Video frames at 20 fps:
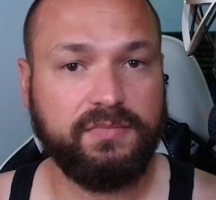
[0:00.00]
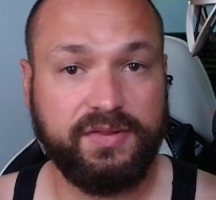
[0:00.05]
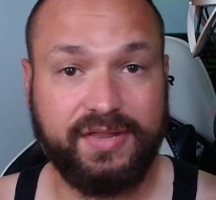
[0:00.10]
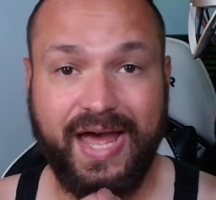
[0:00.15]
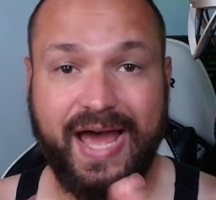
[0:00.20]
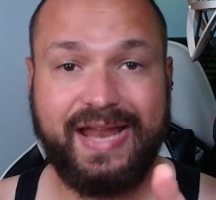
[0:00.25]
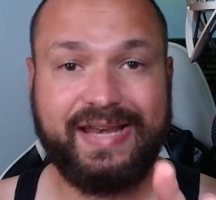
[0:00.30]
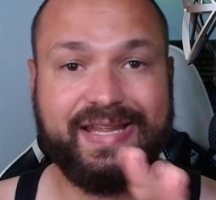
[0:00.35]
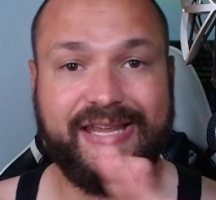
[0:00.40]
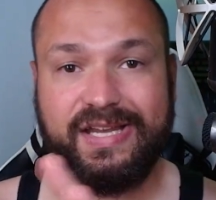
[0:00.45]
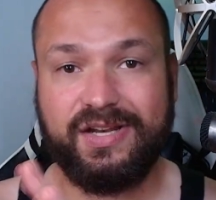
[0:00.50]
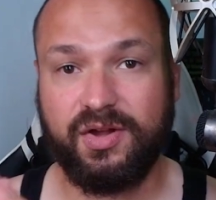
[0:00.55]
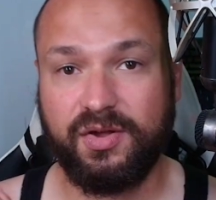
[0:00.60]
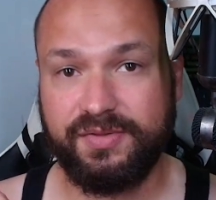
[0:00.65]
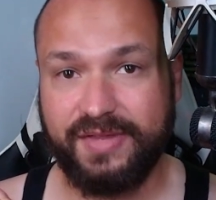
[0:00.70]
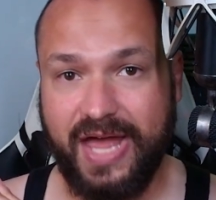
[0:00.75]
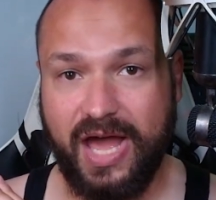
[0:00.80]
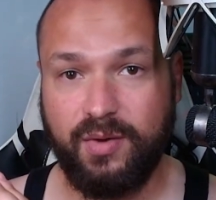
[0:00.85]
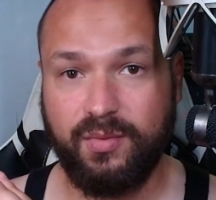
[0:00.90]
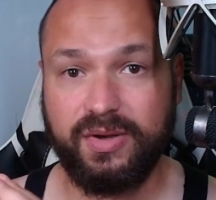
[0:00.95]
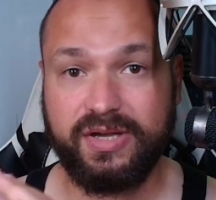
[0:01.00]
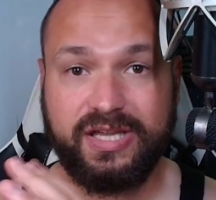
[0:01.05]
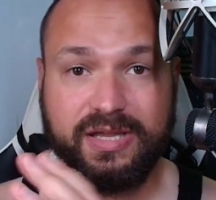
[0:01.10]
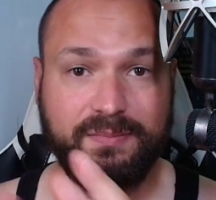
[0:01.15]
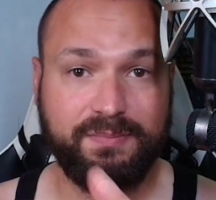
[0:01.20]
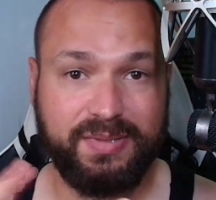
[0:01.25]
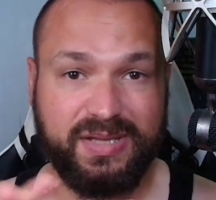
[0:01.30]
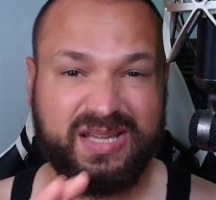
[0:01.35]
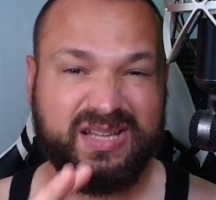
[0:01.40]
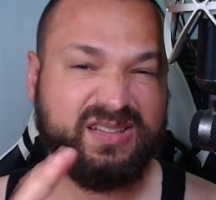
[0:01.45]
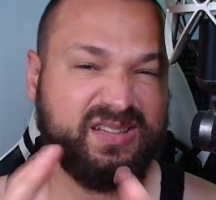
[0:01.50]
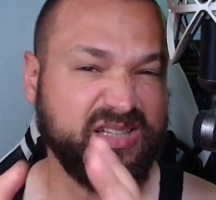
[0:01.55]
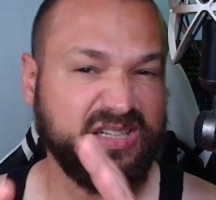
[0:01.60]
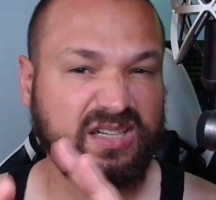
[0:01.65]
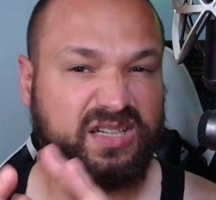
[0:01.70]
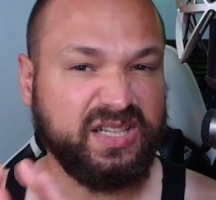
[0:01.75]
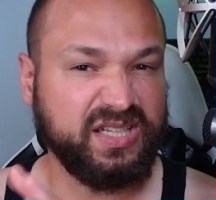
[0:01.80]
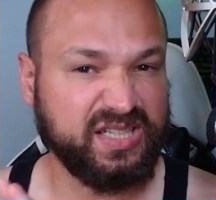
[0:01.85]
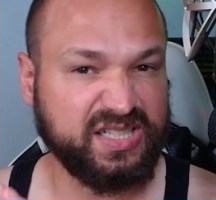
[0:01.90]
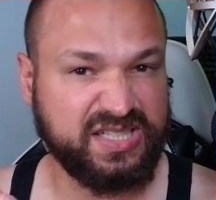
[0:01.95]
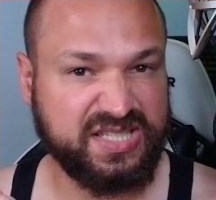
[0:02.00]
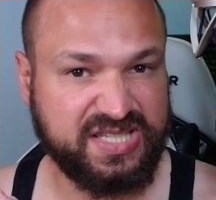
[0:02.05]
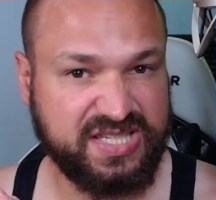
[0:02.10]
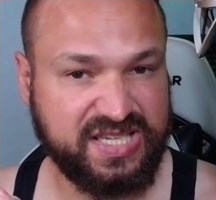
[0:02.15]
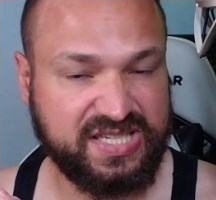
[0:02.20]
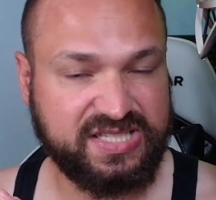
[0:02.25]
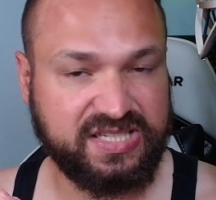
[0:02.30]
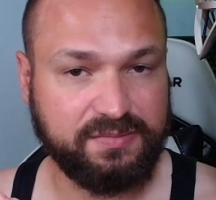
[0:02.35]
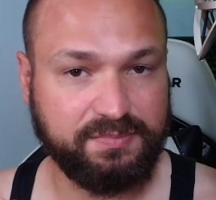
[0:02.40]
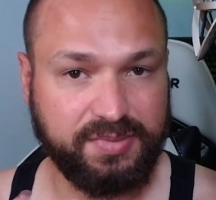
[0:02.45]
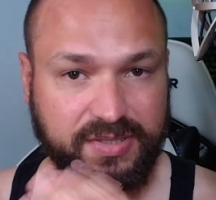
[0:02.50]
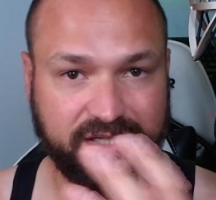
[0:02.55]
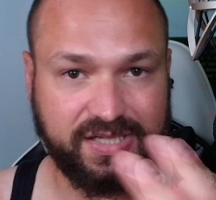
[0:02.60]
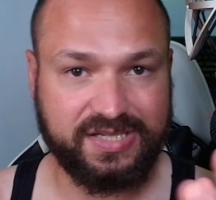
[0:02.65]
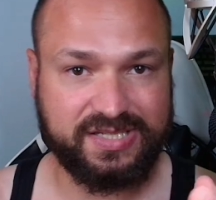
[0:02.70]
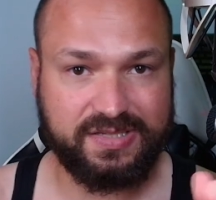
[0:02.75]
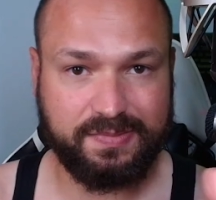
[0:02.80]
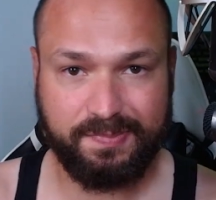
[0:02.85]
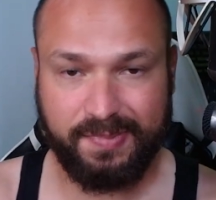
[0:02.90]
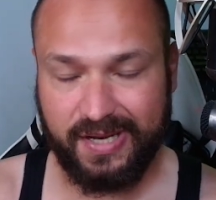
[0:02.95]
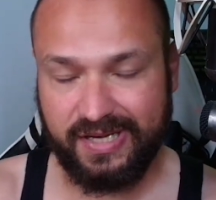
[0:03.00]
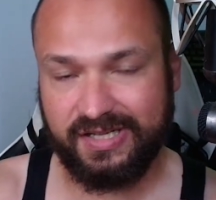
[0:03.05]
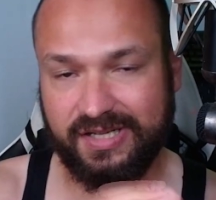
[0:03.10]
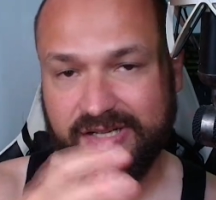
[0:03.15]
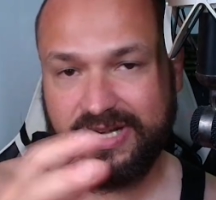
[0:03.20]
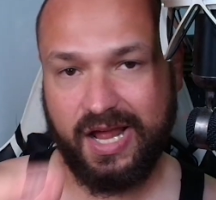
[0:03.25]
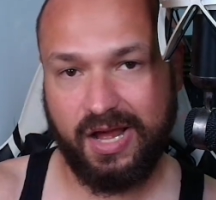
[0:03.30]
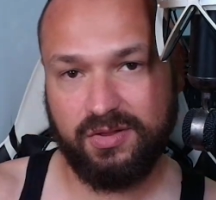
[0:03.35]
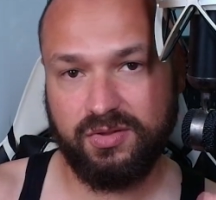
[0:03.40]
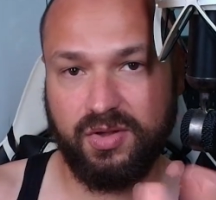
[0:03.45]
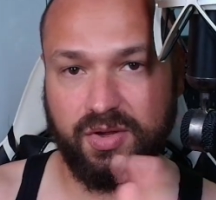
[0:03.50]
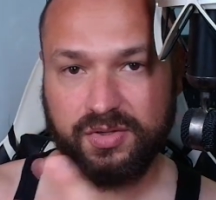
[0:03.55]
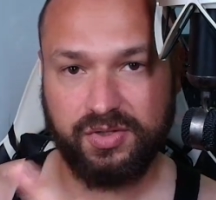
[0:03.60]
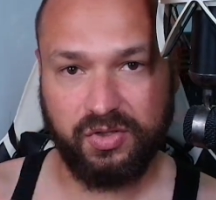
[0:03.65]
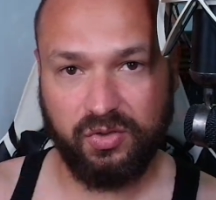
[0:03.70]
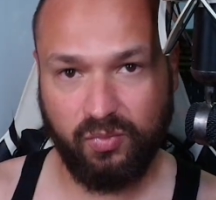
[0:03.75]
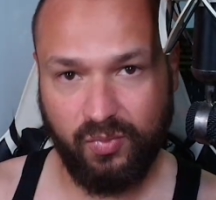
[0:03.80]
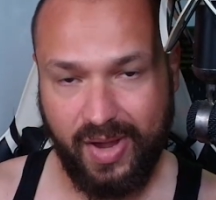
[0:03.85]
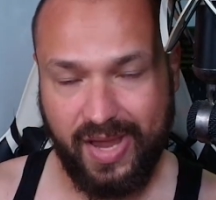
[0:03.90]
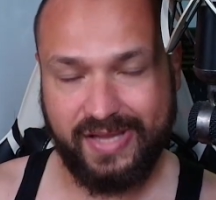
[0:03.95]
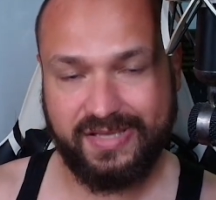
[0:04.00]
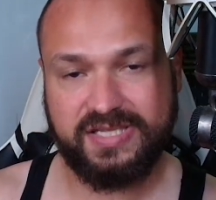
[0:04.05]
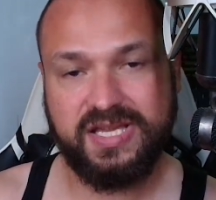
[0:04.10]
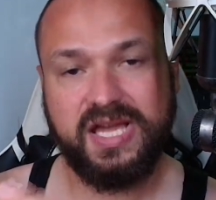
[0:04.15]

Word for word: that heat on that one can be a little inconsistent because depending on how long you wait,